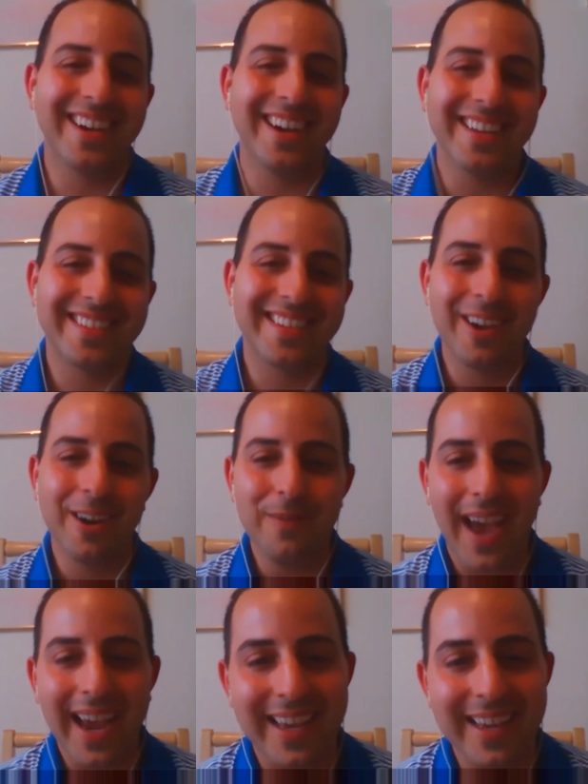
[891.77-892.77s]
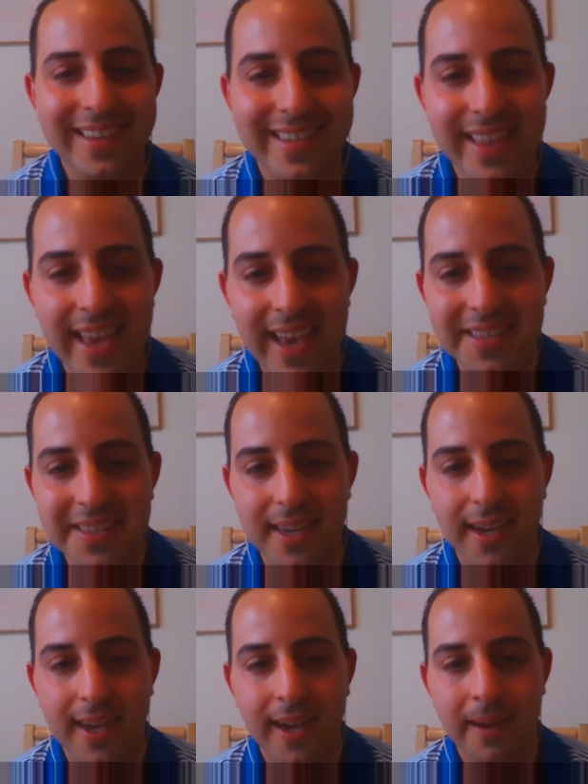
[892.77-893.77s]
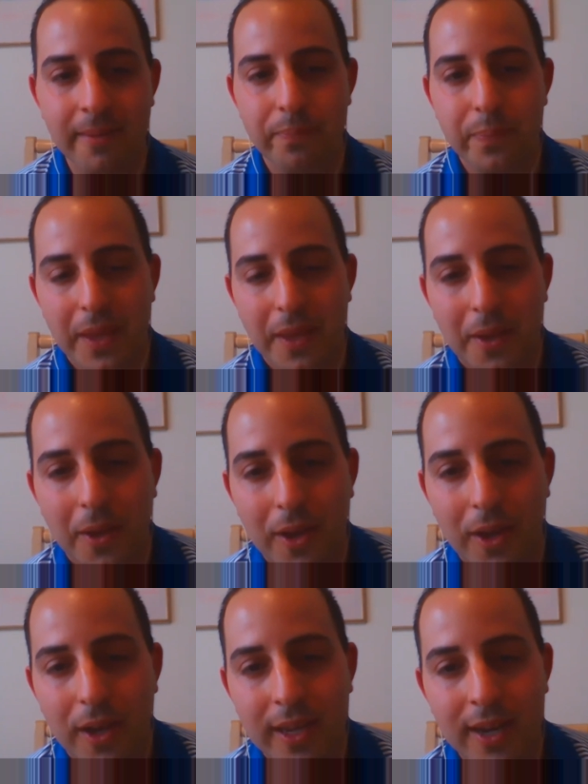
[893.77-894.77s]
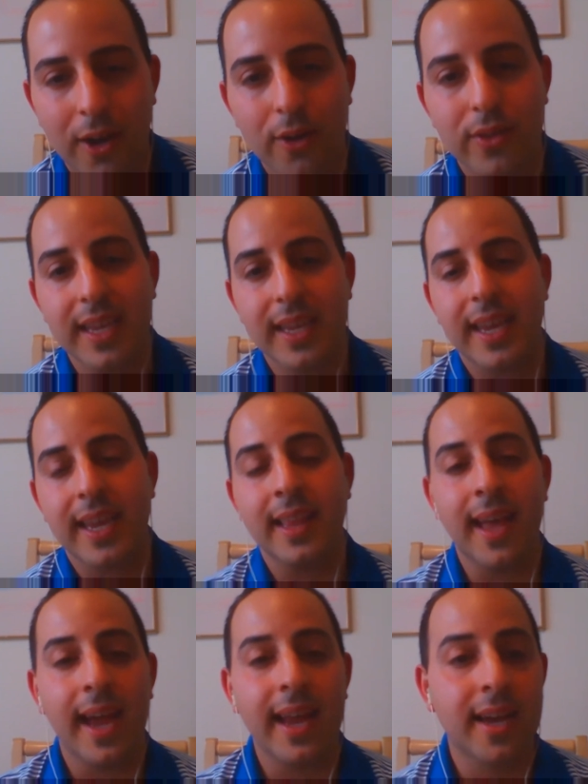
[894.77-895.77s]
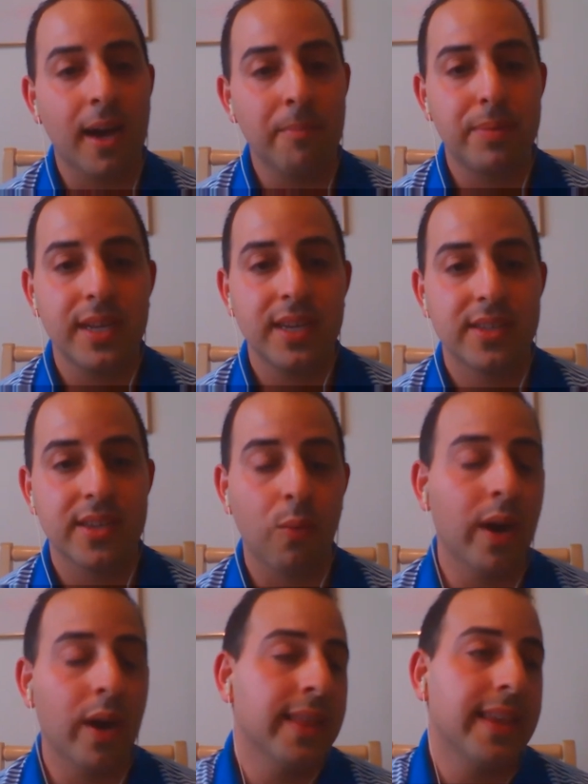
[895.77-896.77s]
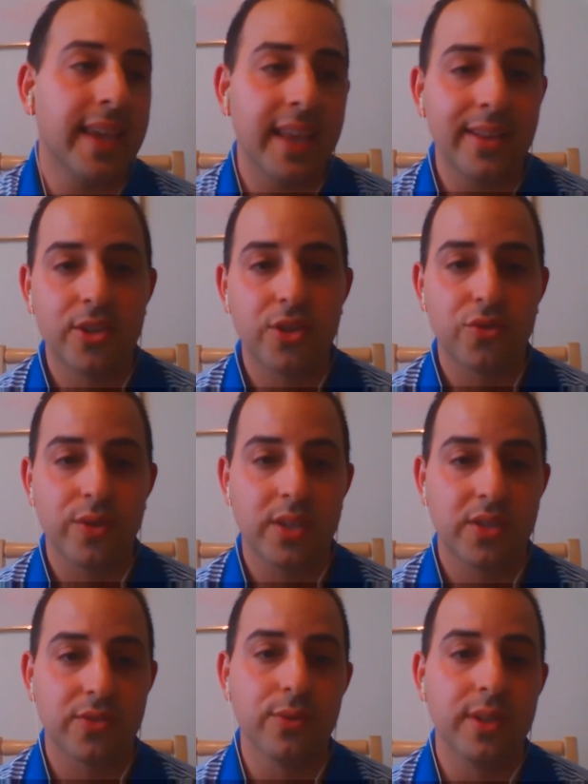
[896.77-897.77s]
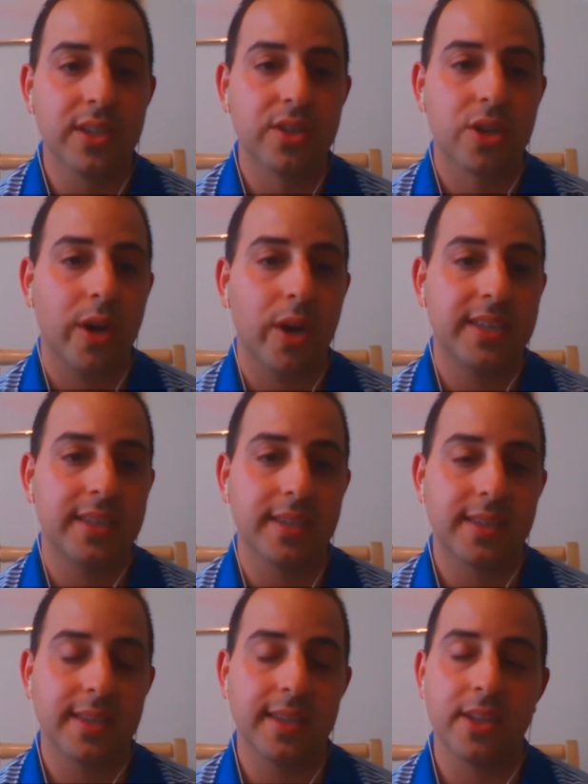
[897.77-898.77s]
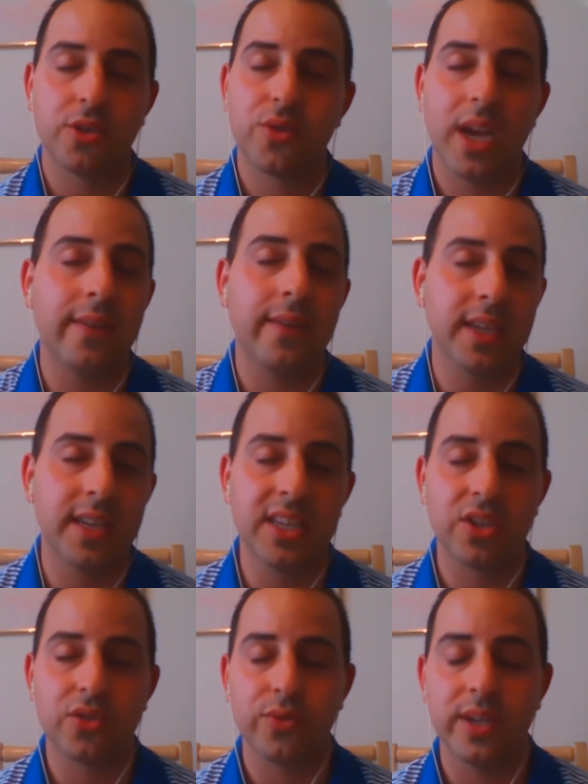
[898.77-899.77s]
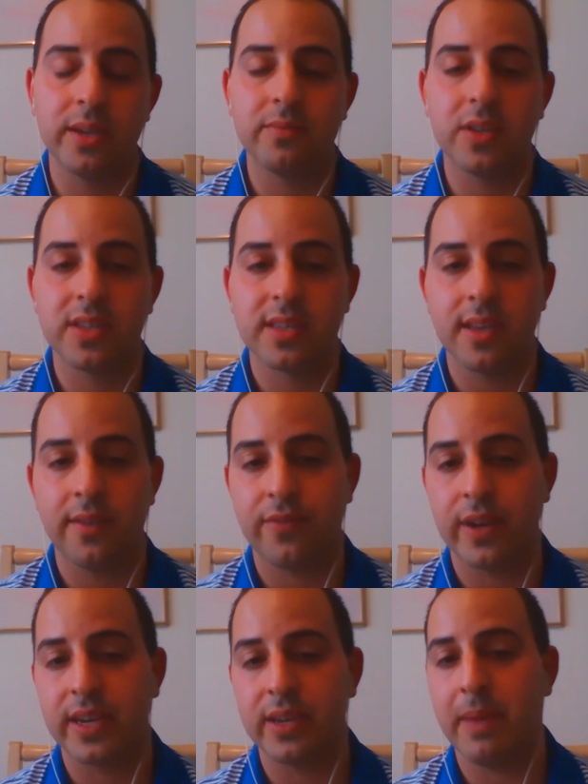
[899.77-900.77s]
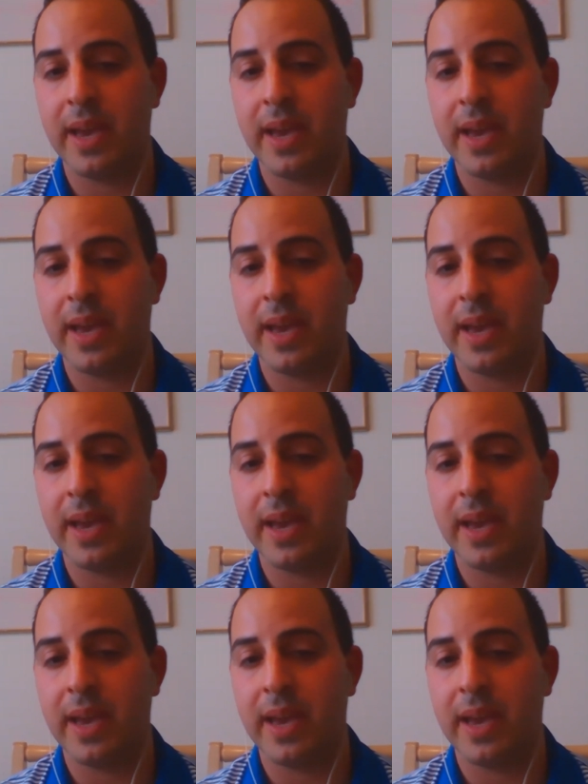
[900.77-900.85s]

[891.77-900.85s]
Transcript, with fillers: uh, to go back into this, um, you know, the airline companies are one of the industries through this crisis, and the travel industry is suffering